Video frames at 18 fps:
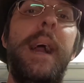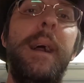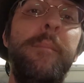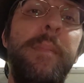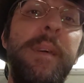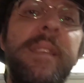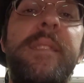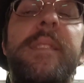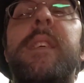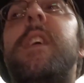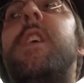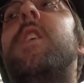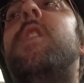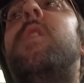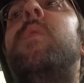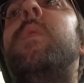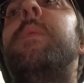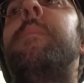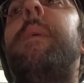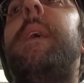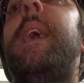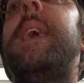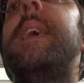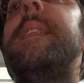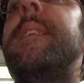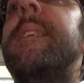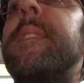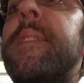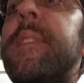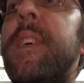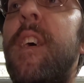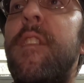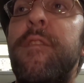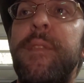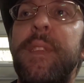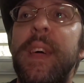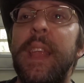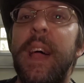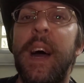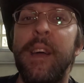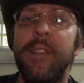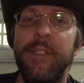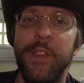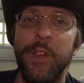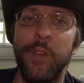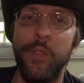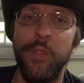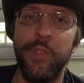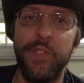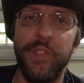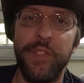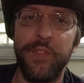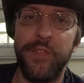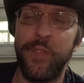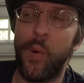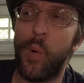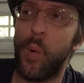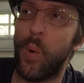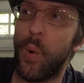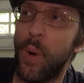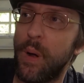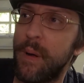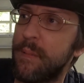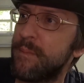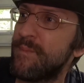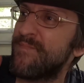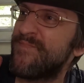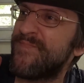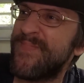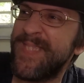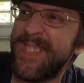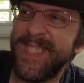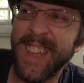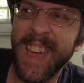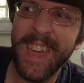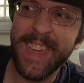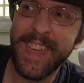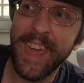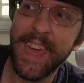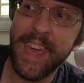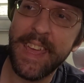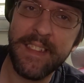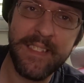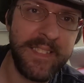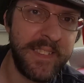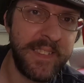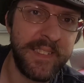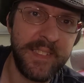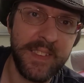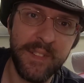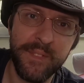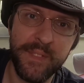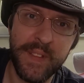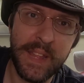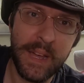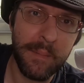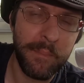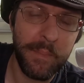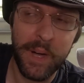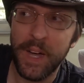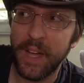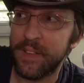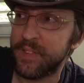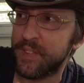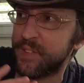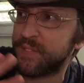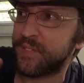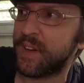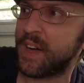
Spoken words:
I'm basically going by this stuff that I've used for decades. The stuff in that box is